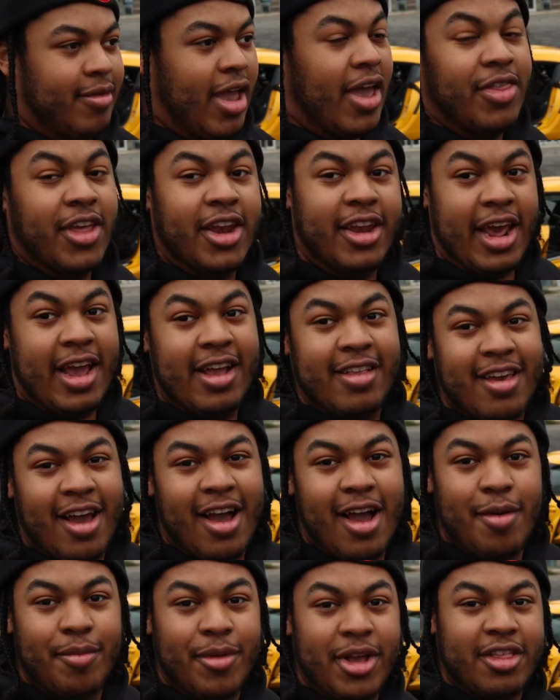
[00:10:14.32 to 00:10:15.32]
in the
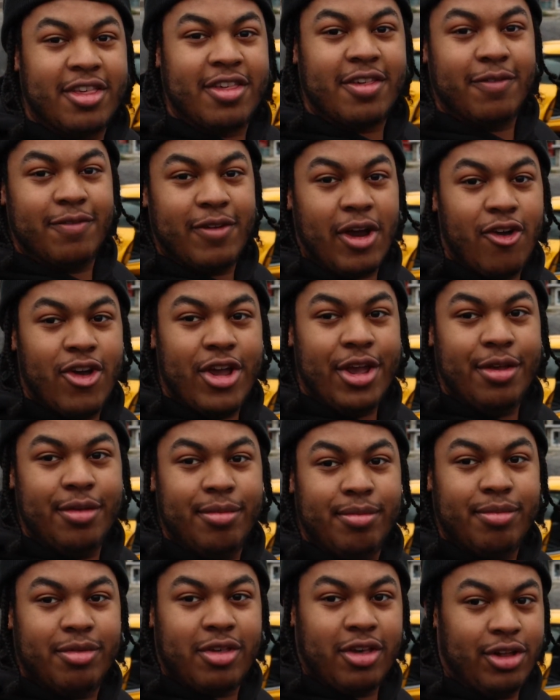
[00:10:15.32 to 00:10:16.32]
daytime it's very
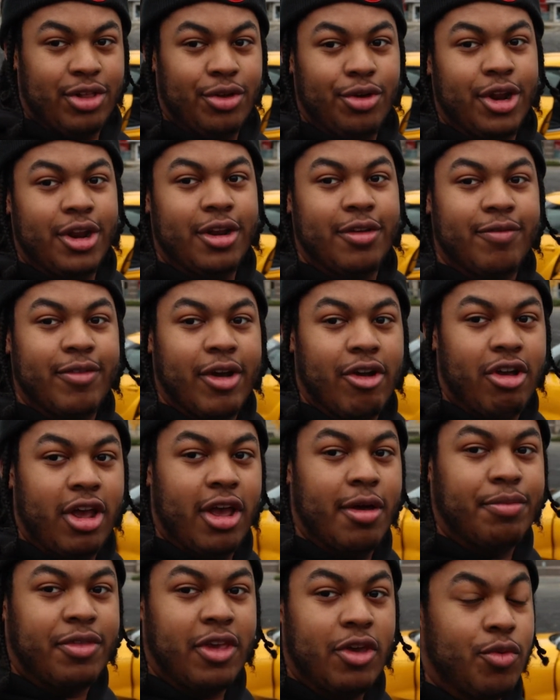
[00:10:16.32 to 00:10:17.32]
secluded and very
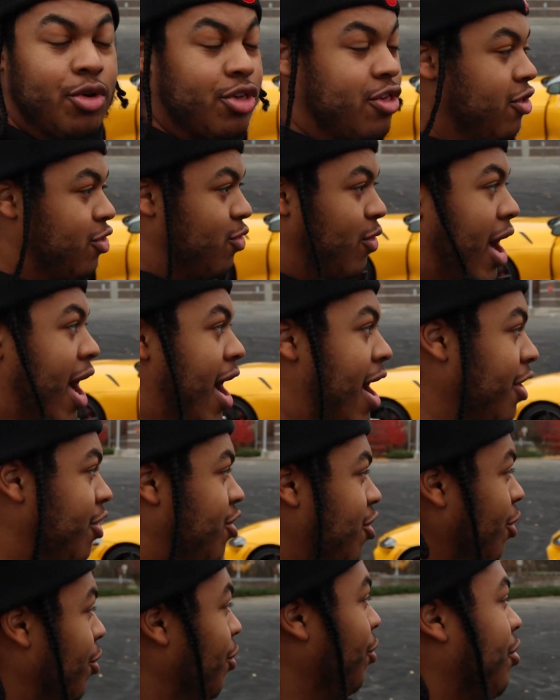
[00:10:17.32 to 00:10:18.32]
empty, which is why I
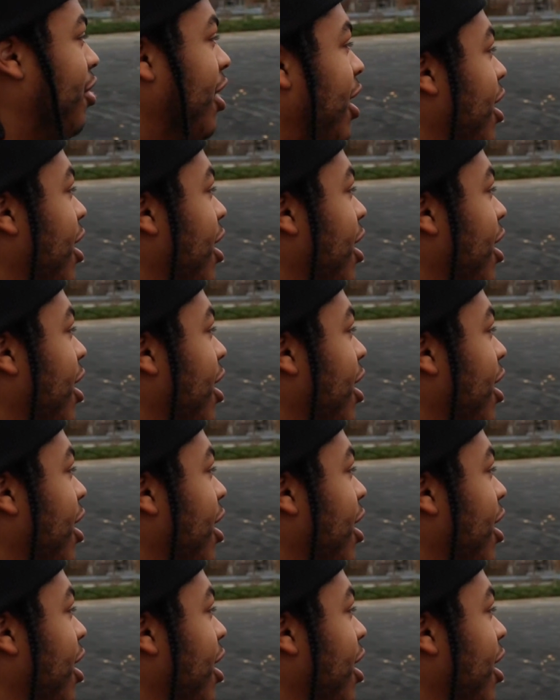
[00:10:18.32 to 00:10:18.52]
chose